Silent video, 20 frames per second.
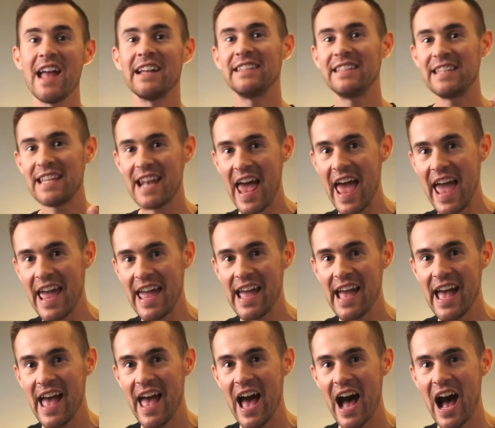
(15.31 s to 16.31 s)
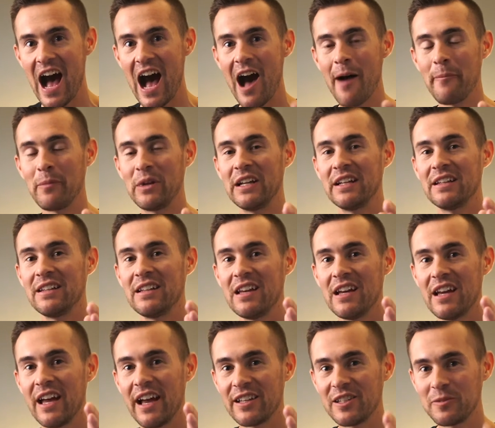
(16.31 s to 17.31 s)
Today, I'm gonna
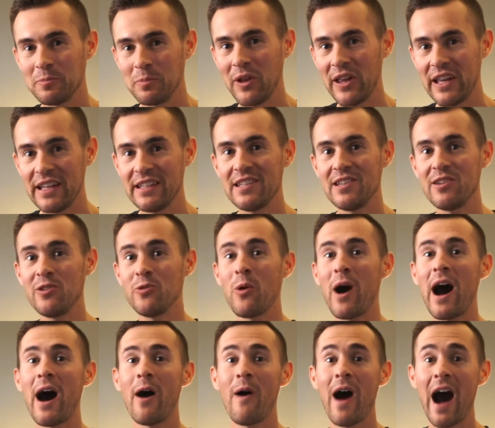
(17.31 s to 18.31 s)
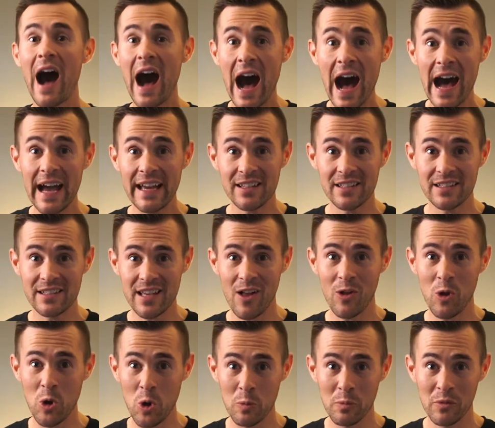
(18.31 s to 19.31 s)
explain to you how I sell
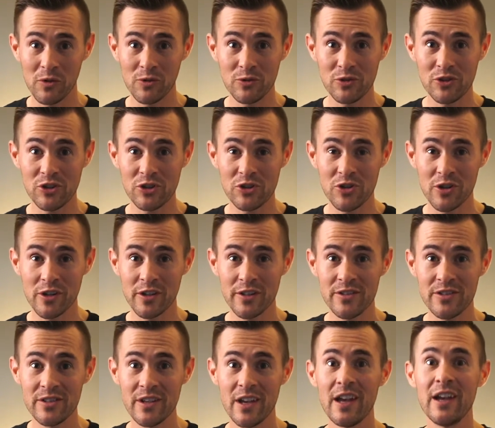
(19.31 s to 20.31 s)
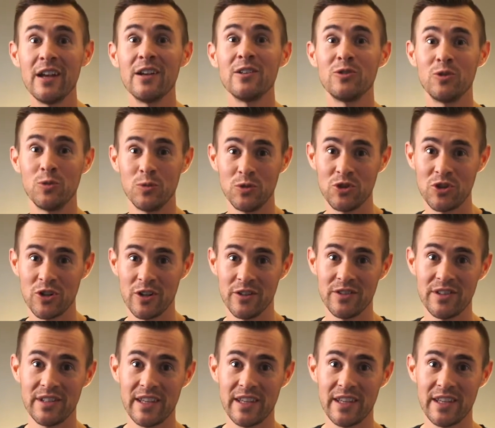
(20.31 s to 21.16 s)
homeowners insurance to insurance